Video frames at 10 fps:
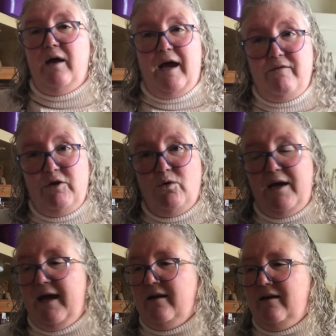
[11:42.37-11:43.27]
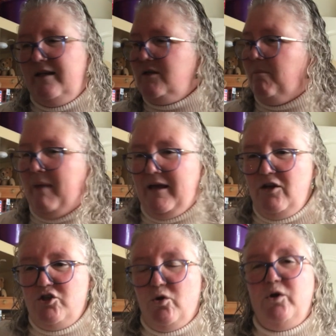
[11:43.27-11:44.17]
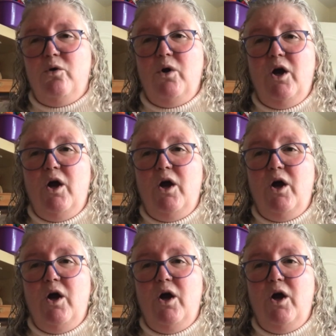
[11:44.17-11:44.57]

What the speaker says: having your candle lit, making sure your